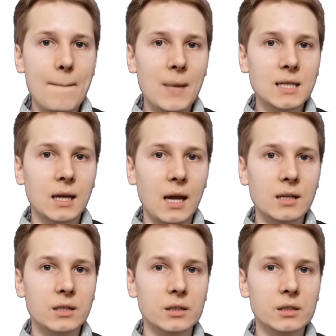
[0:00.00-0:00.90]

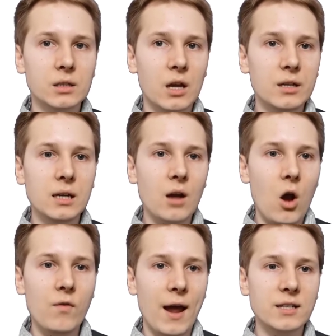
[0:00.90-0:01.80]
mitigators need
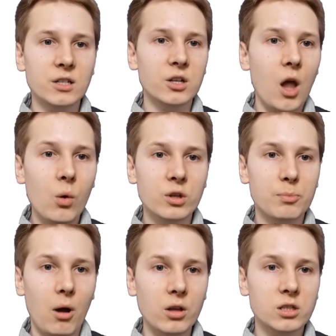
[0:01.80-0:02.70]
overheads as low as
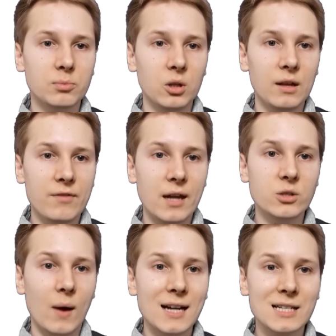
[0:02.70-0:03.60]
possible if they're
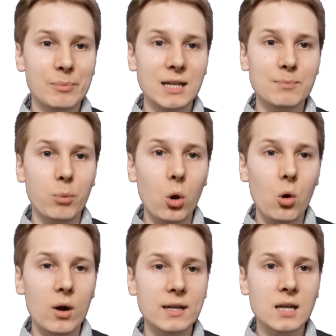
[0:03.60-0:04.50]
to actually be
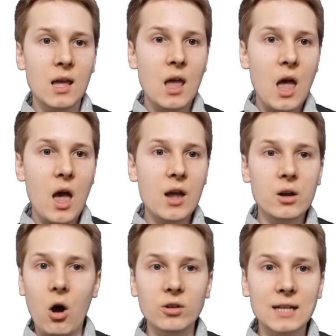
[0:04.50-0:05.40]
deployed,
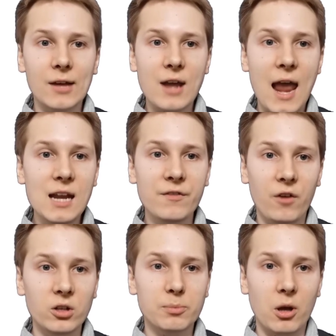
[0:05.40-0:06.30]
and aren't allowed any
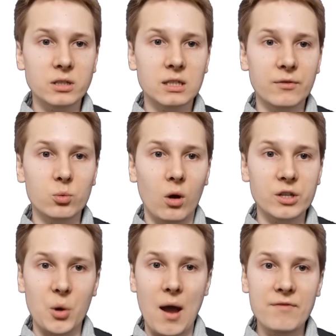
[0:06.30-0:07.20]
false positives
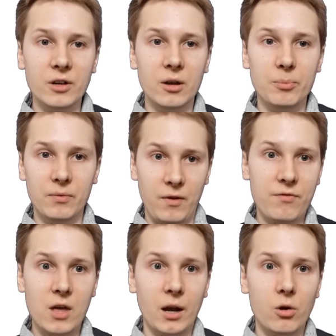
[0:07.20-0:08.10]
whatsoever
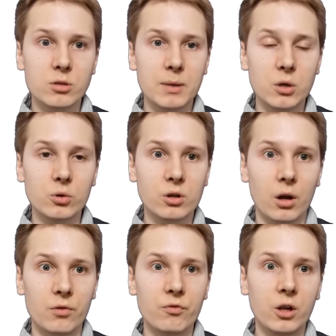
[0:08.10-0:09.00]
if they're going to be used
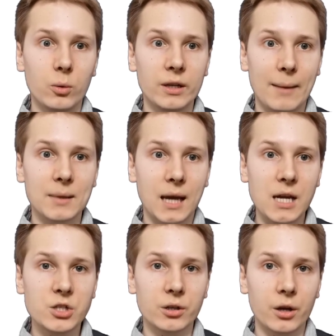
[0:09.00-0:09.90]
on real-world
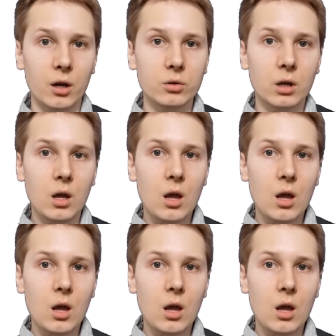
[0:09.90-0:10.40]
application code.